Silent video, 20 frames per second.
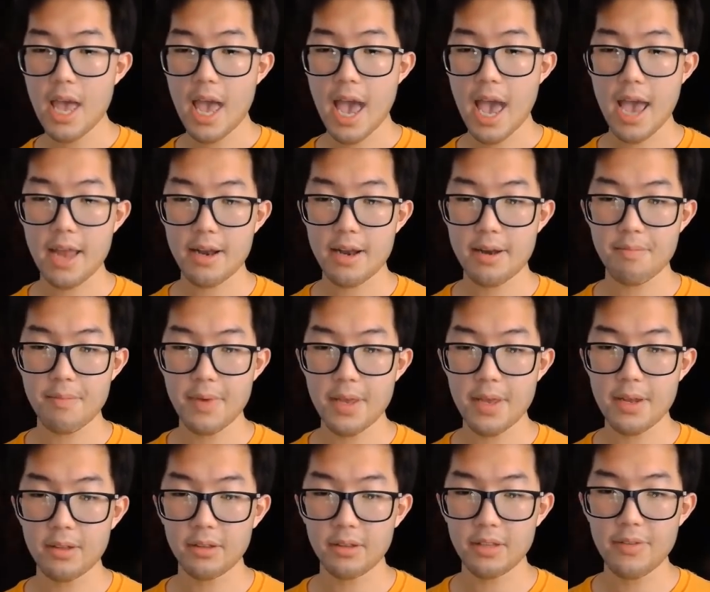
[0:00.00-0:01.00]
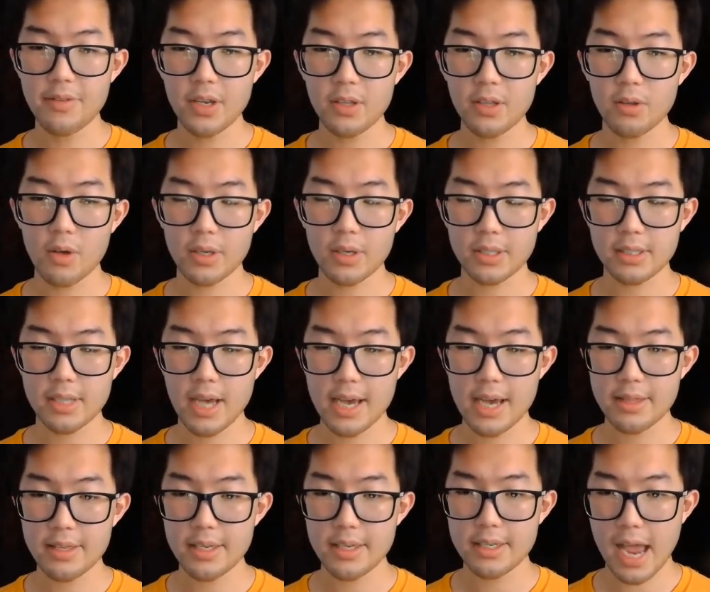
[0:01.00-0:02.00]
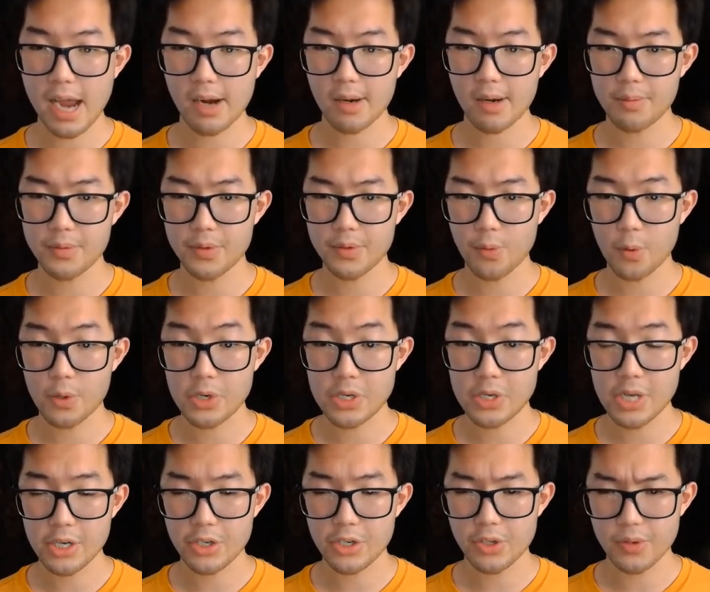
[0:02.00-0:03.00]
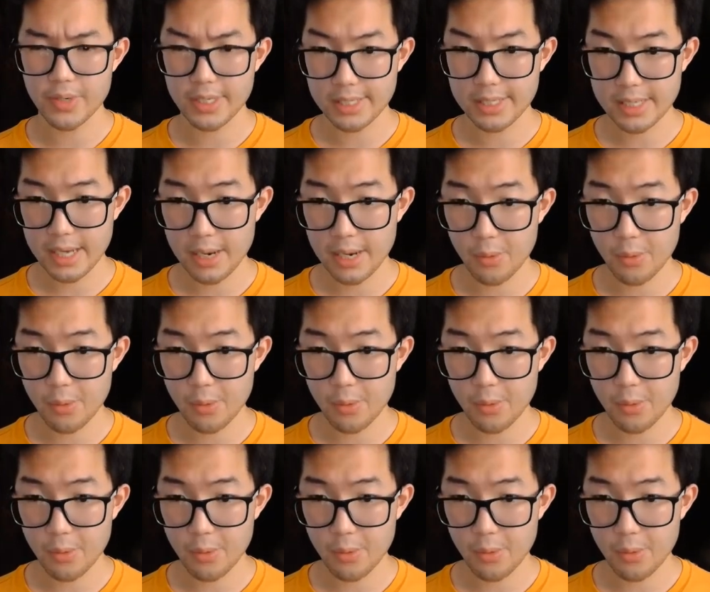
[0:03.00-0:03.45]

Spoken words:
had been living alongside these Arabs for centuries